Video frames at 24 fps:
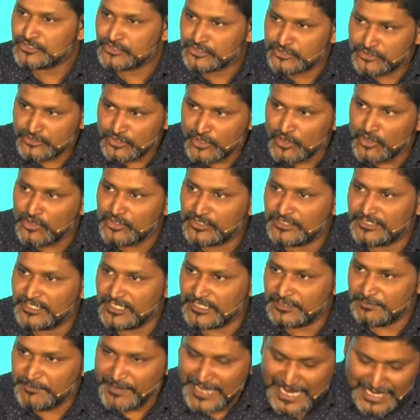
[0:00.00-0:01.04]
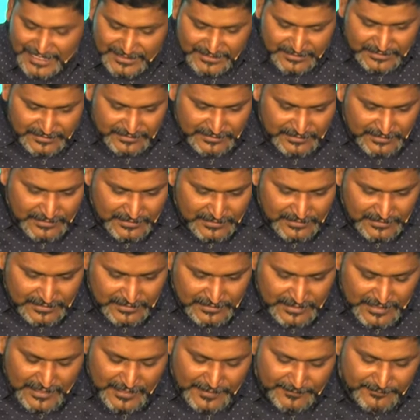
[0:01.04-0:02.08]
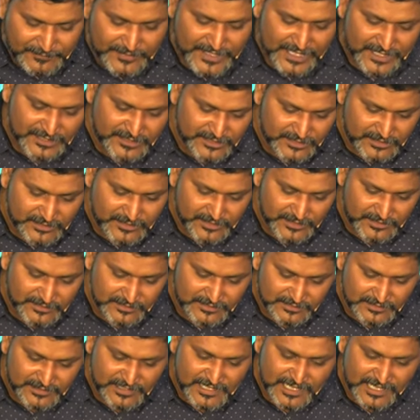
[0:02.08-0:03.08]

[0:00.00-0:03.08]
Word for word: showed that pattern uh, that,